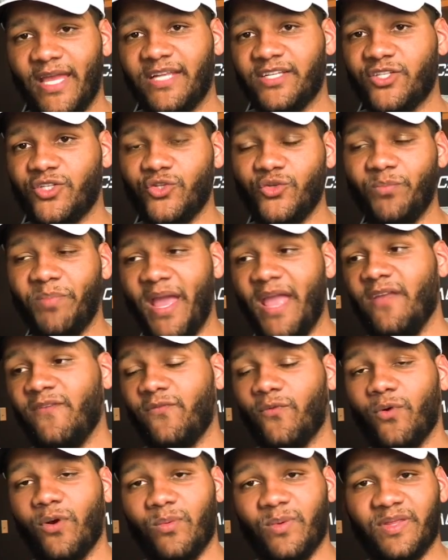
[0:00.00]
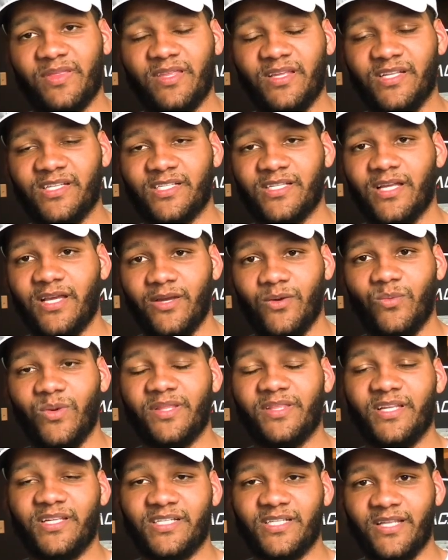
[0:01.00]
the chance to pay for it with this,
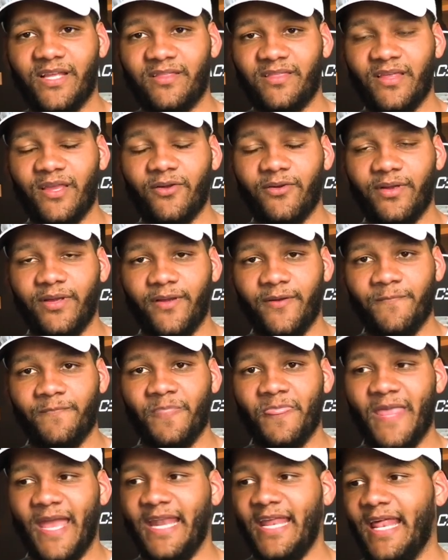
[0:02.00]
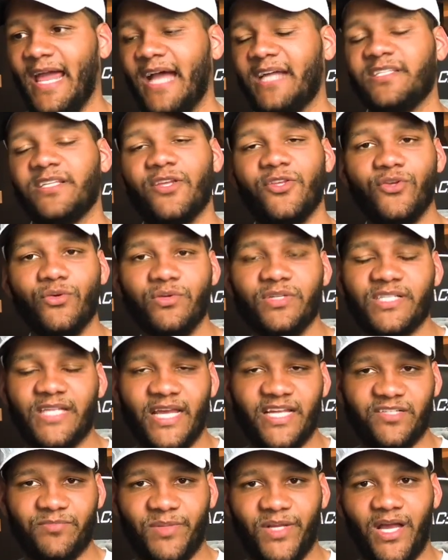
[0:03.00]
with this Ethereum, and it has a use
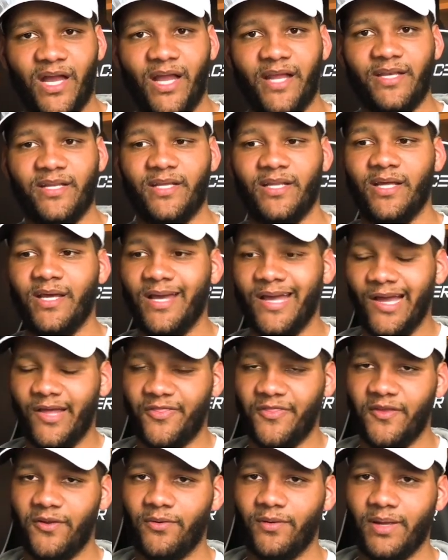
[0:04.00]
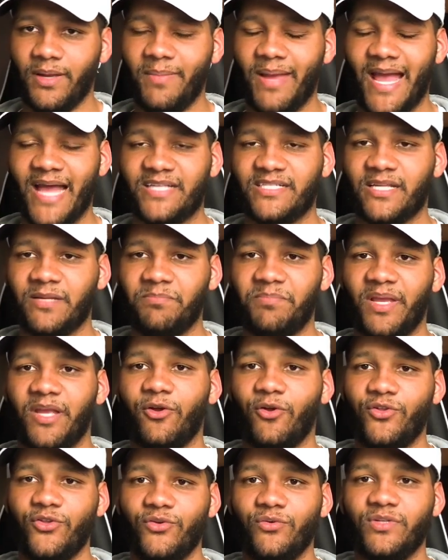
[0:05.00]
case behind it. Ethereum has a
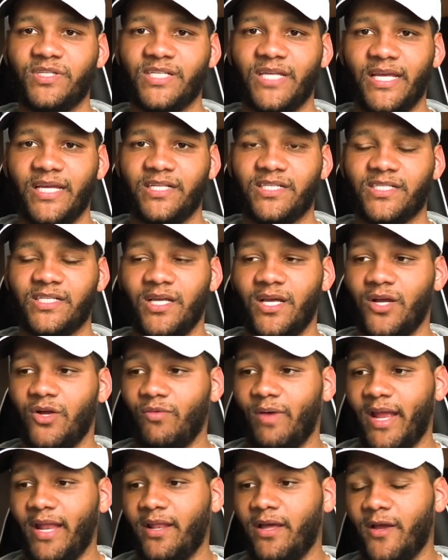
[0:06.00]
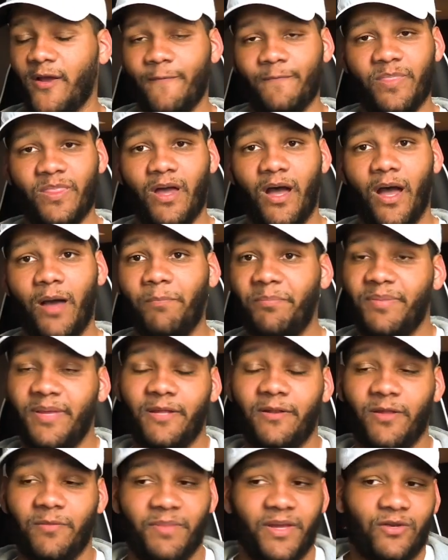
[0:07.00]
bigger use case, right? Uh,
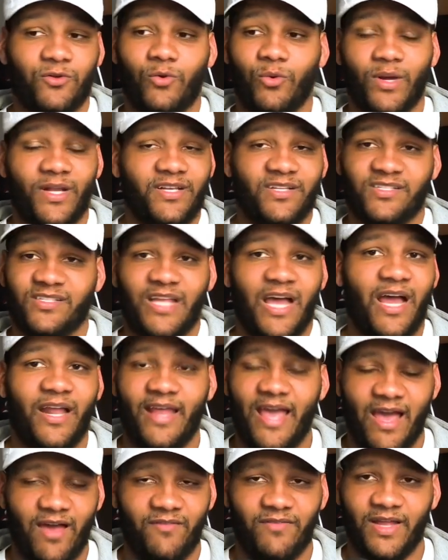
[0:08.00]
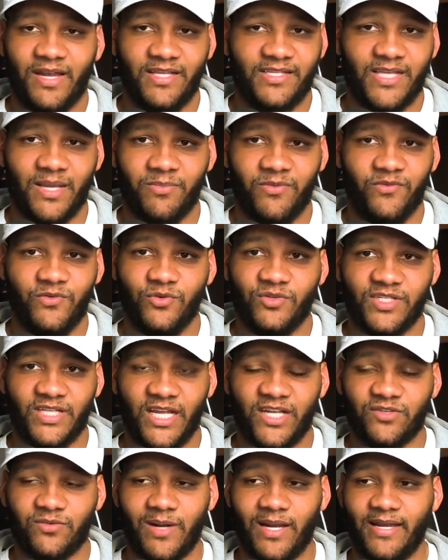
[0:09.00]
Bit Bitcoin does not have any type of use
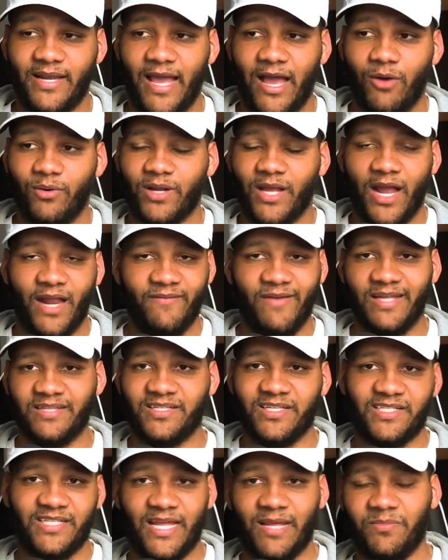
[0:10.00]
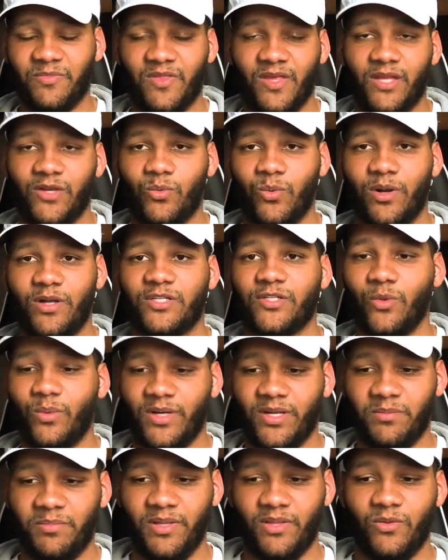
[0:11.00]
case right now. It kind of has the same thing, where it's
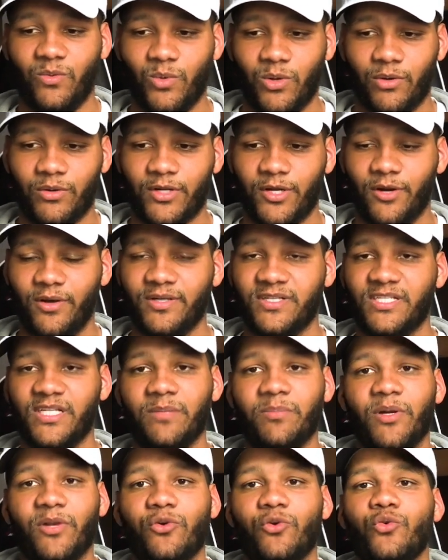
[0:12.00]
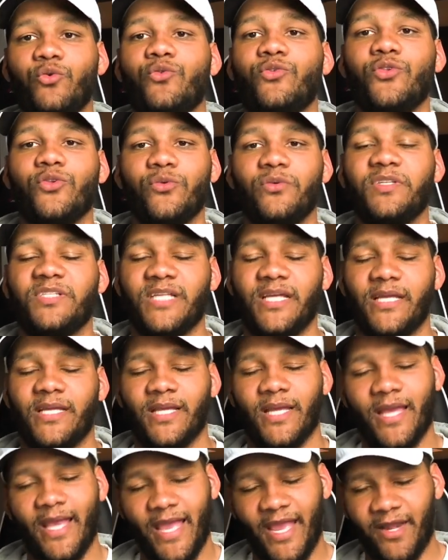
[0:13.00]
going to be the world currency, but who's
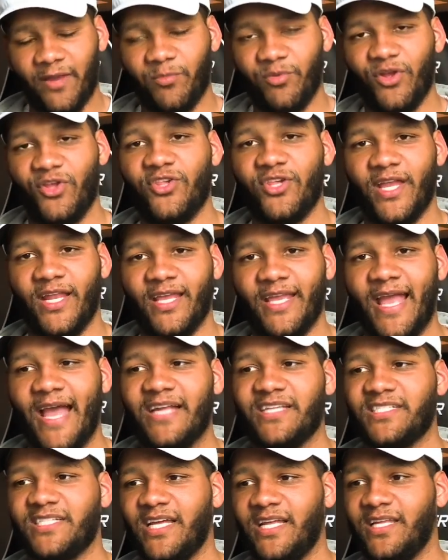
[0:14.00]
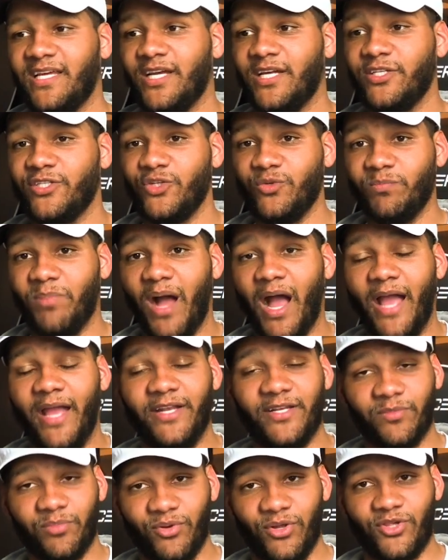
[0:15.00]
using an appreciating asset to
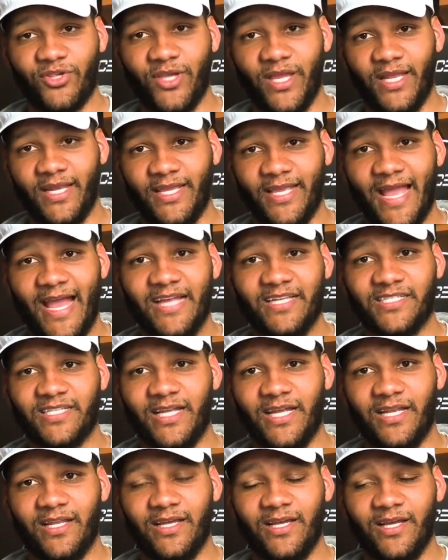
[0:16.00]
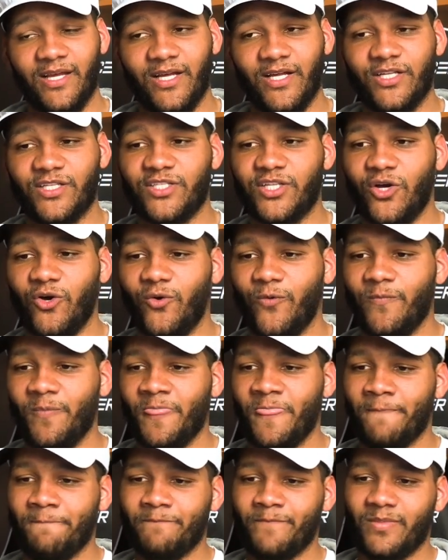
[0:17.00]
buy a depreciating asset? So
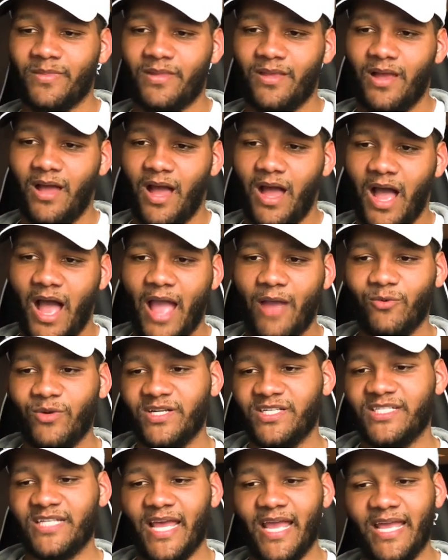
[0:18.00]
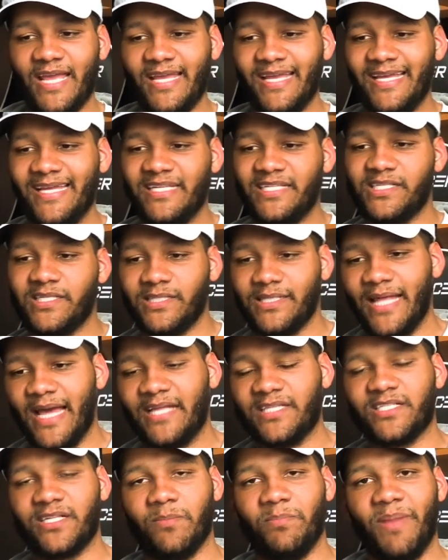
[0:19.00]
I would say it's
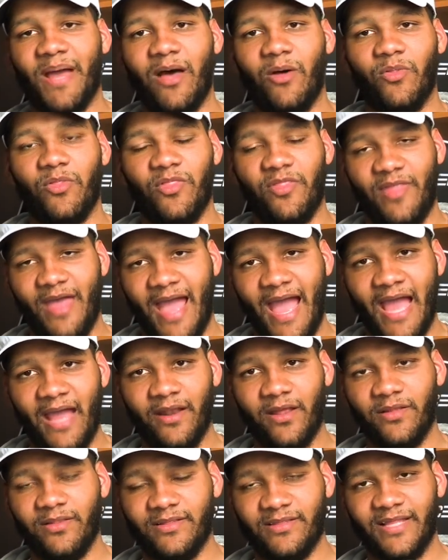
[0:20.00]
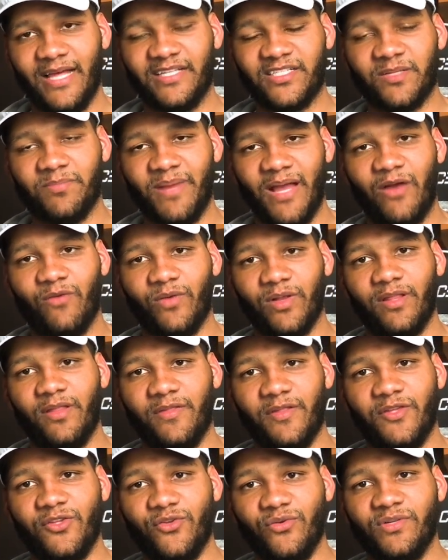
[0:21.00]
less about that, less about
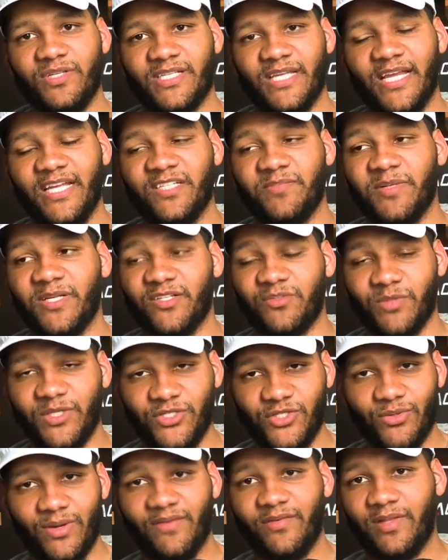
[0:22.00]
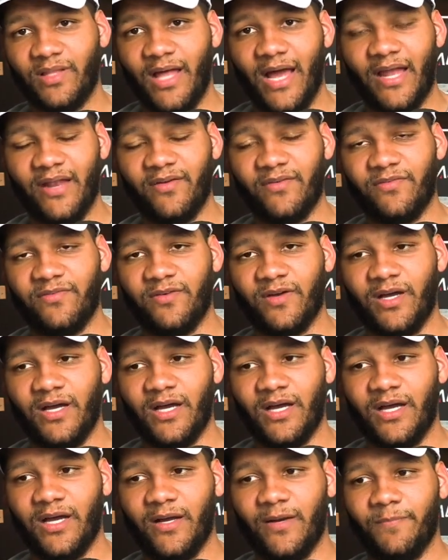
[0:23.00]
really the use case, because we do have a lot of
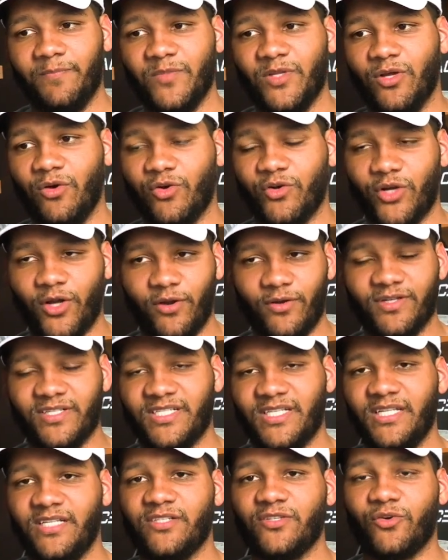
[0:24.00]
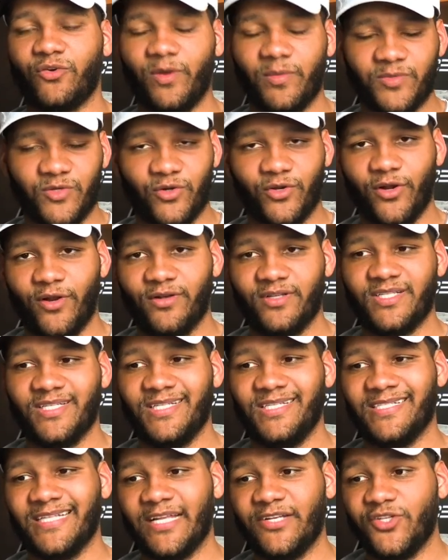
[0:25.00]
uh, you know, currencies or
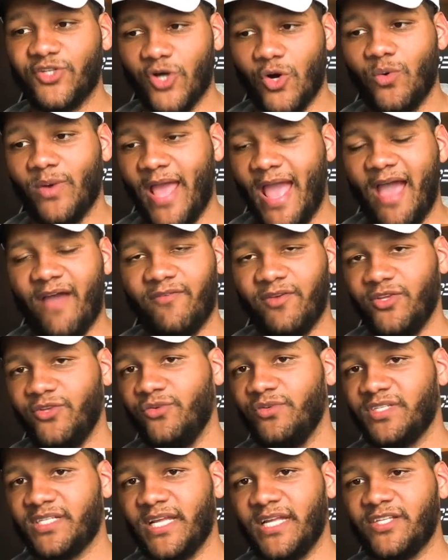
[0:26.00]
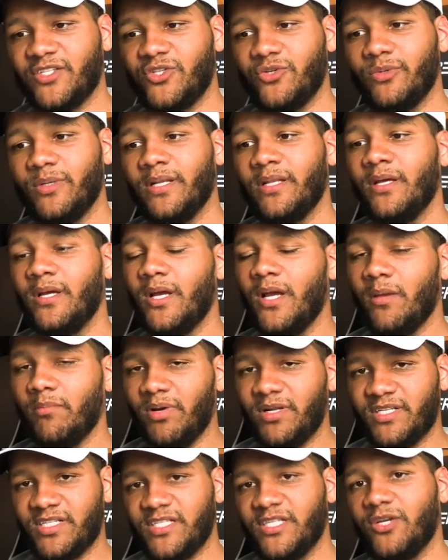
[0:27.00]
cryptocurrencies that don't have a use case to it,
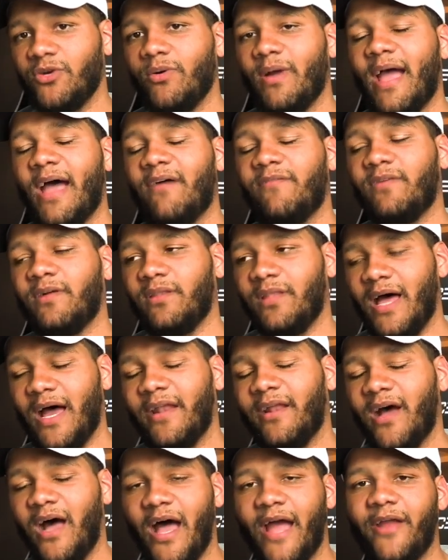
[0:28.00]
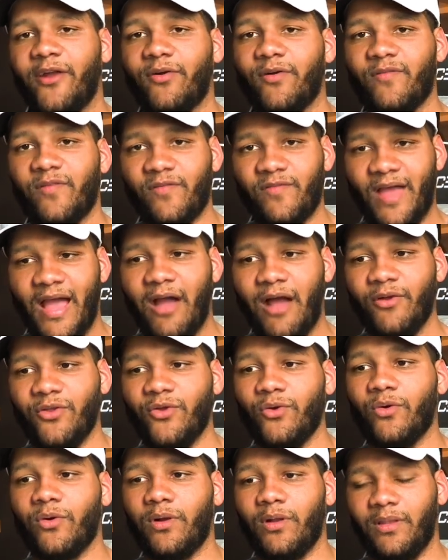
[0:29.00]
but still have a lot higher of a
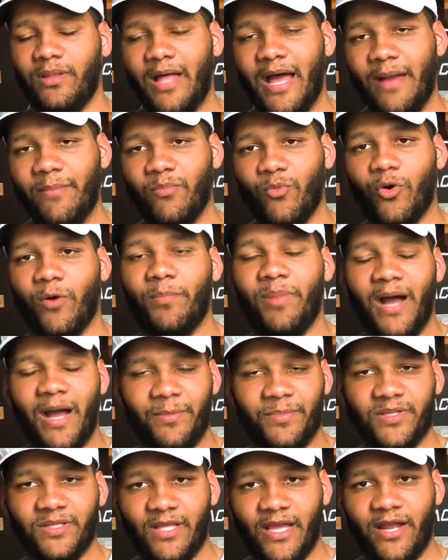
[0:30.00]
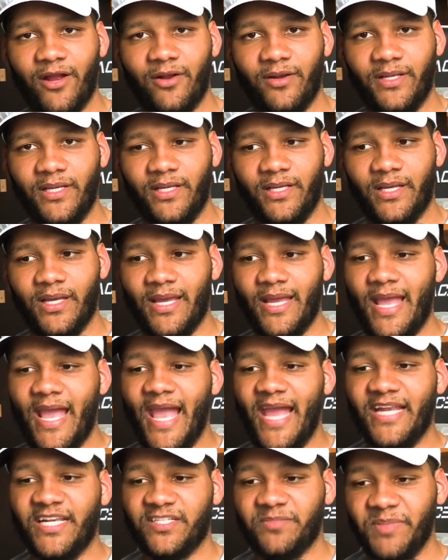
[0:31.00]
value or a lot more popularity.
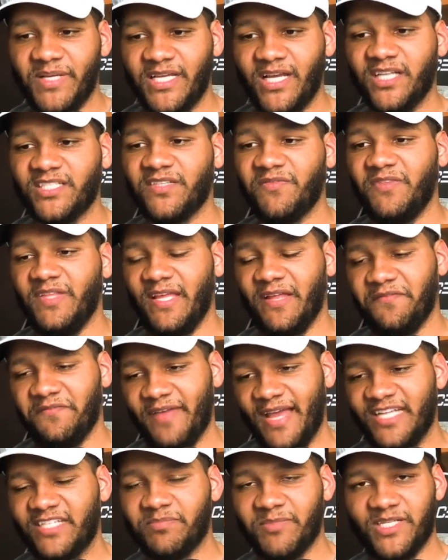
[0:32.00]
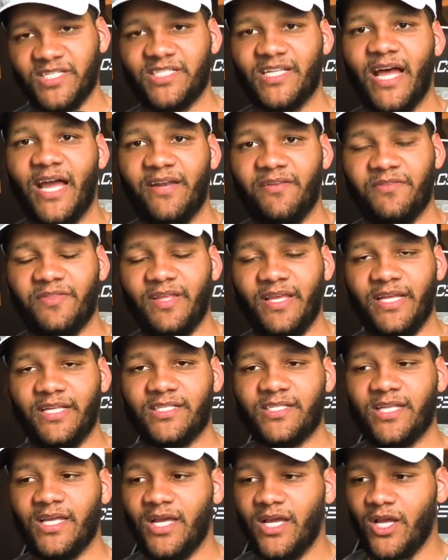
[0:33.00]
And it's because of the investment side of
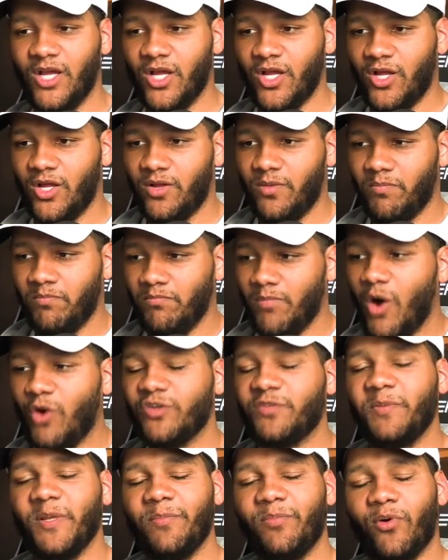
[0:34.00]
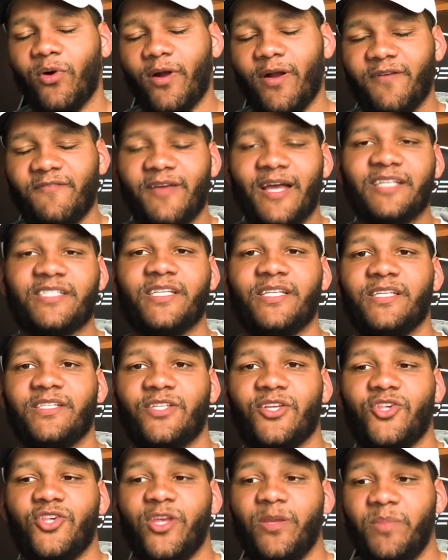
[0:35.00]
things. Most people are invested
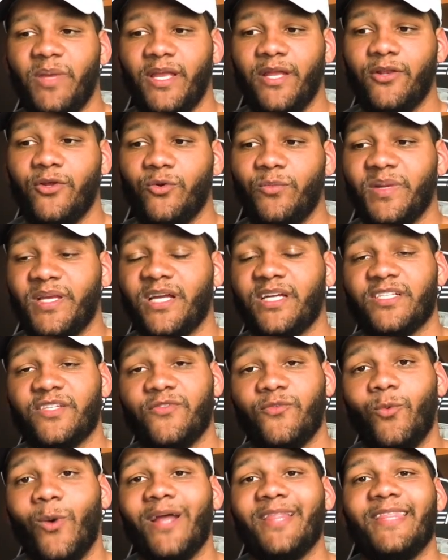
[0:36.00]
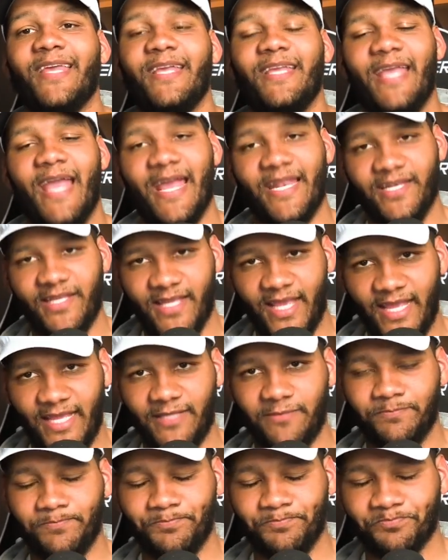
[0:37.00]
into Shiba Inu because of what they can
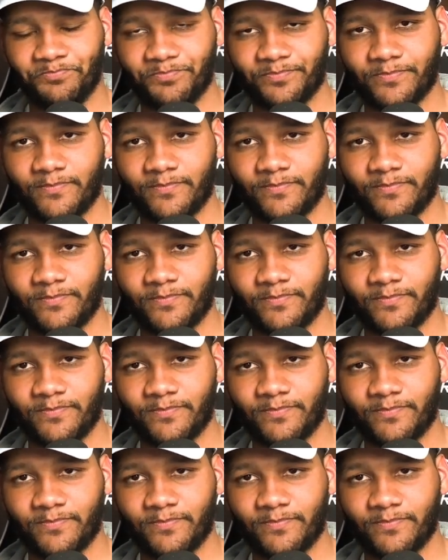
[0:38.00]
gain.